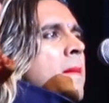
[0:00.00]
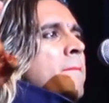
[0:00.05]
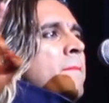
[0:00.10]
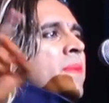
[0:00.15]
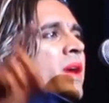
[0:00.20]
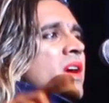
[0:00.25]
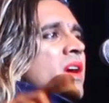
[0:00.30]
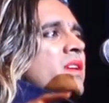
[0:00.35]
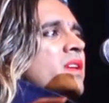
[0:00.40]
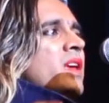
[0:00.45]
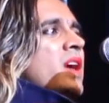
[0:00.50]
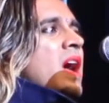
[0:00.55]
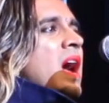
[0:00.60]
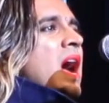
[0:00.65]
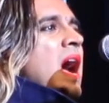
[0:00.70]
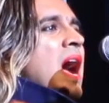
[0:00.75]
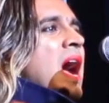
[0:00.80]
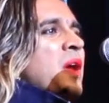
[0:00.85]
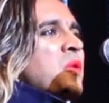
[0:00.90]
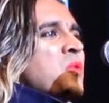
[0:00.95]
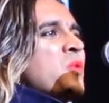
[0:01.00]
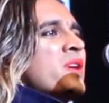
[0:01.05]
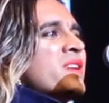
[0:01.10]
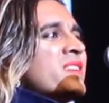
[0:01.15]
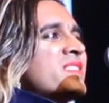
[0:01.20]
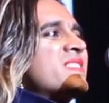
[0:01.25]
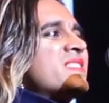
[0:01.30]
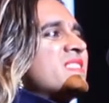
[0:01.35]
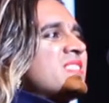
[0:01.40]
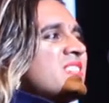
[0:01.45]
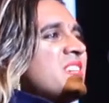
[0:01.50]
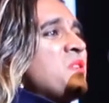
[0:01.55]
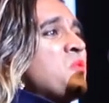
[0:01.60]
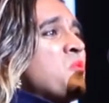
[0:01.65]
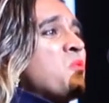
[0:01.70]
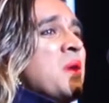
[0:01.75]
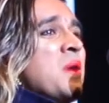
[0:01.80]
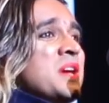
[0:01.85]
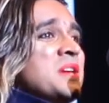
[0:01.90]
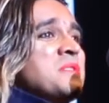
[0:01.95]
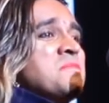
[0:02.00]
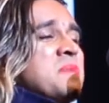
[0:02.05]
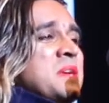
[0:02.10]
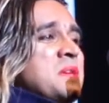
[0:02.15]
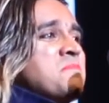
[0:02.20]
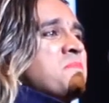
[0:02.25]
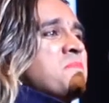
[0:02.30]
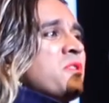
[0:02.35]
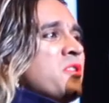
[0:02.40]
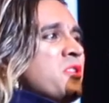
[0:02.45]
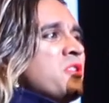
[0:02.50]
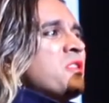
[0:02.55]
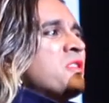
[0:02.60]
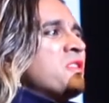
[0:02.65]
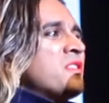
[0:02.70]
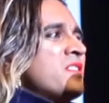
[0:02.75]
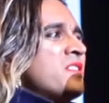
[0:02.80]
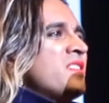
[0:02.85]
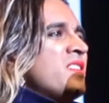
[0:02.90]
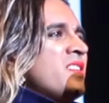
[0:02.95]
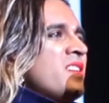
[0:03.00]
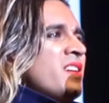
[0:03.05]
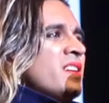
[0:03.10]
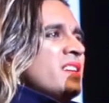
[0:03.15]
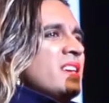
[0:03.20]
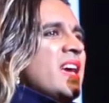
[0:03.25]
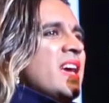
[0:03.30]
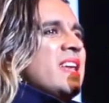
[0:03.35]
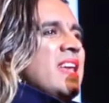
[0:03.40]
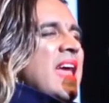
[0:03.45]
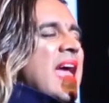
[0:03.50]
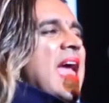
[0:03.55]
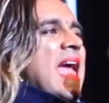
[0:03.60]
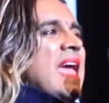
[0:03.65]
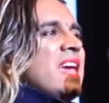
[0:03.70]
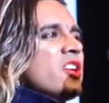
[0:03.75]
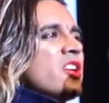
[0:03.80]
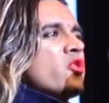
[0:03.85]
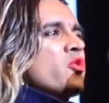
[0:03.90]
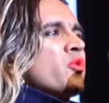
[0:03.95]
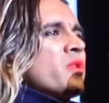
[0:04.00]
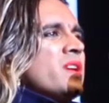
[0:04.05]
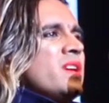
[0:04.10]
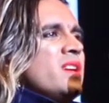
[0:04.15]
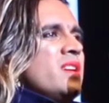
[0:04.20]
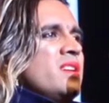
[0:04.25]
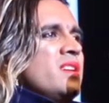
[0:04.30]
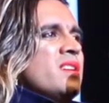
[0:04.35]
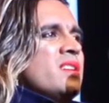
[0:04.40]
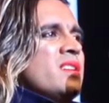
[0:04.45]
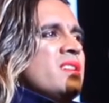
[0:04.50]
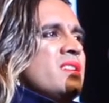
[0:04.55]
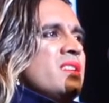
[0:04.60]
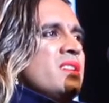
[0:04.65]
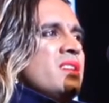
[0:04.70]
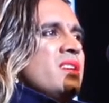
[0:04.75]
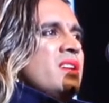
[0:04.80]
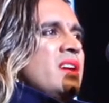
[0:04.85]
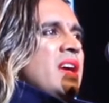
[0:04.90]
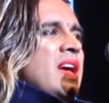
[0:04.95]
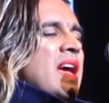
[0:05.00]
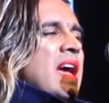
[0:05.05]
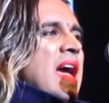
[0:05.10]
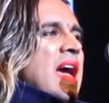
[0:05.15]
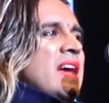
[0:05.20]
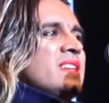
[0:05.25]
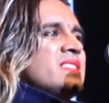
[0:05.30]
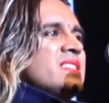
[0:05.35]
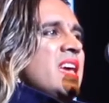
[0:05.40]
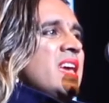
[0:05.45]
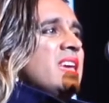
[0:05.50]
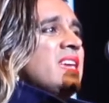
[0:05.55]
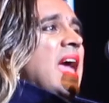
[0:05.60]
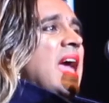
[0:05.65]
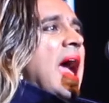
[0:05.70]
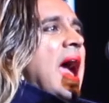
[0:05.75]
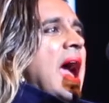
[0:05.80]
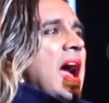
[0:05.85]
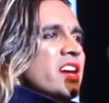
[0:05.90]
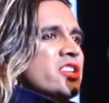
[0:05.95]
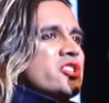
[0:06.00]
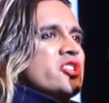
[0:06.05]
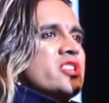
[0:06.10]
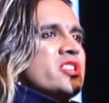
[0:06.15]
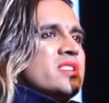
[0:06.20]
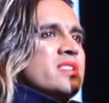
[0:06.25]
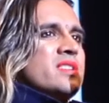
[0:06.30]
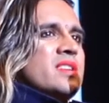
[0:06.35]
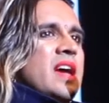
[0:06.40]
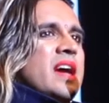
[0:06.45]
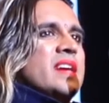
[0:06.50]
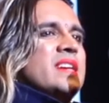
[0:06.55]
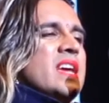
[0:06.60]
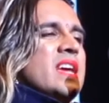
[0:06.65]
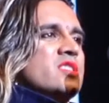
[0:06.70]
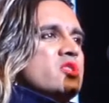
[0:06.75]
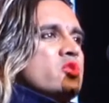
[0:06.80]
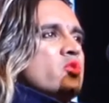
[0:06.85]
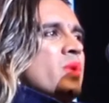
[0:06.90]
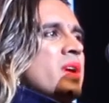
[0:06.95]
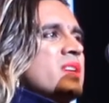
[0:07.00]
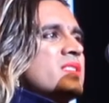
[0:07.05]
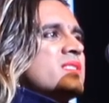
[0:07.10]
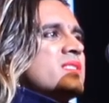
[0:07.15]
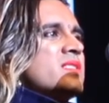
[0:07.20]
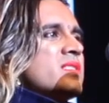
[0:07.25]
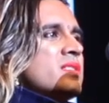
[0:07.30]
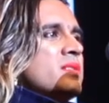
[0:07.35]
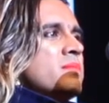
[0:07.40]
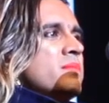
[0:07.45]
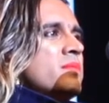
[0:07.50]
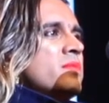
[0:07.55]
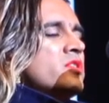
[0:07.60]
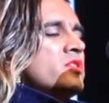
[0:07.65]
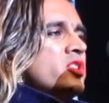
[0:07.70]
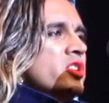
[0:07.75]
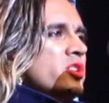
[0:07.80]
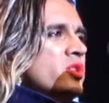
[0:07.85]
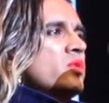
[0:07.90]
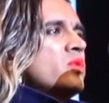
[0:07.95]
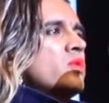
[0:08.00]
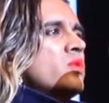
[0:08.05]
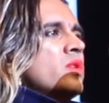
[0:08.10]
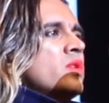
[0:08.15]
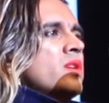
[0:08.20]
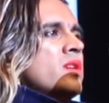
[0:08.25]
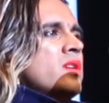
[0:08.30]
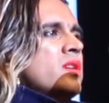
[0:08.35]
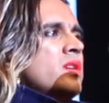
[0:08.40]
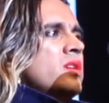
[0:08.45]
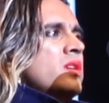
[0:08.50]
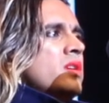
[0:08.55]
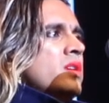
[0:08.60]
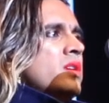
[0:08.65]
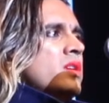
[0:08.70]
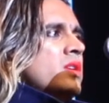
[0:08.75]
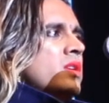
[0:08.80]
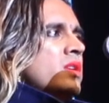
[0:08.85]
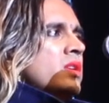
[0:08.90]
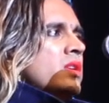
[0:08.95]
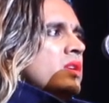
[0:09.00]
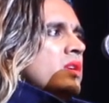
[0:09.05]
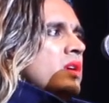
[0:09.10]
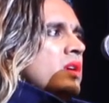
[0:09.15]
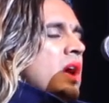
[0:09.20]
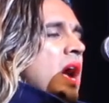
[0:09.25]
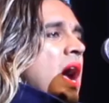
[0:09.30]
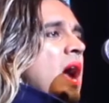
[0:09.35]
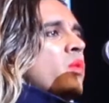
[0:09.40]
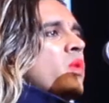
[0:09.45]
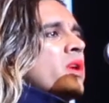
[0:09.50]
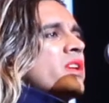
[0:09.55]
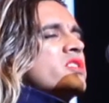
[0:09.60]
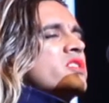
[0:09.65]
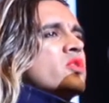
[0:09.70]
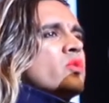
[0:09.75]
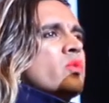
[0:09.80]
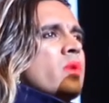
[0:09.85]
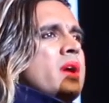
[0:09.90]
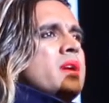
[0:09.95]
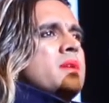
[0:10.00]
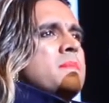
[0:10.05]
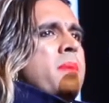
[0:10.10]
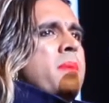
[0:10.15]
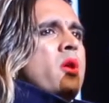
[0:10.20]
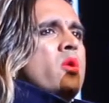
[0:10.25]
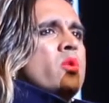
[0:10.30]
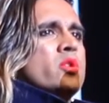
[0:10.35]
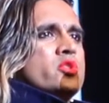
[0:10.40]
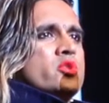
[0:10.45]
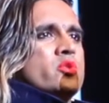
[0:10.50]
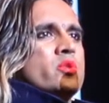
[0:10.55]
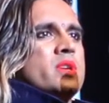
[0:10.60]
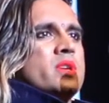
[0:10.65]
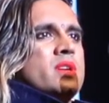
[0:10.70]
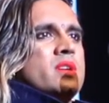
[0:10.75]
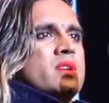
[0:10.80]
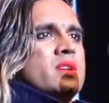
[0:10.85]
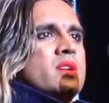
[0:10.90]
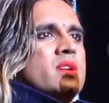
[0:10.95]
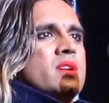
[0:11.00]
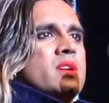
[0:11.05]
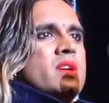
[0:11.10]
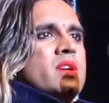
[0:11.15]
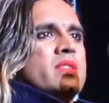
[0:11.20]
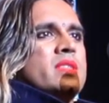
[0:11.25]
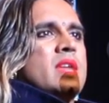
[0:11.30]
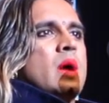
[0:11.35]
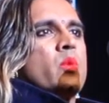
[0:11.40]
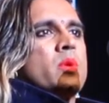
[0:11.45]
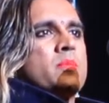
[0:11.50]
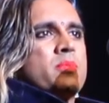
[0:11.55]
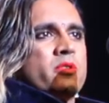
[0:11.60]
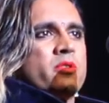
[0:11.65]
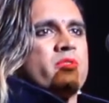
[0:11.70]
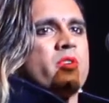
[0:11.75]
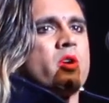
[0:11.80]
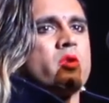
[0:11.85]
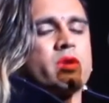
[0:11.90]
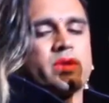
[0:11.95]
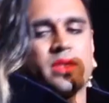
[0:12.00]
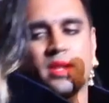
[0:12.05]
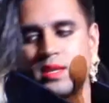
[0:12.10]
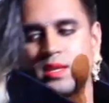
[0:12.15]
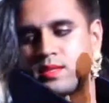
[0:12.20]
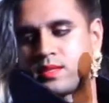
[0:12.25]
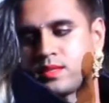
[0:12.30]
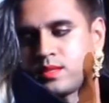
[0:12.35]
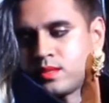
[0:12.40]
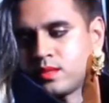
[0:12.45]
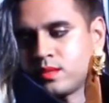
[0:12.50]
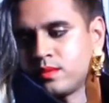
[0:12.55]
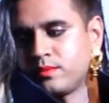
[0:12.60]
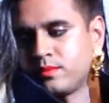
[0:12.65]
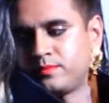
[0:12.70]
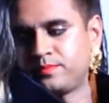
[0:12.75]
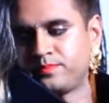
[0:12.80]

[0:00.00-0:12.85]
but I want to see white people get angry and take action against racism too. I wanted to write poetry that would provoke this.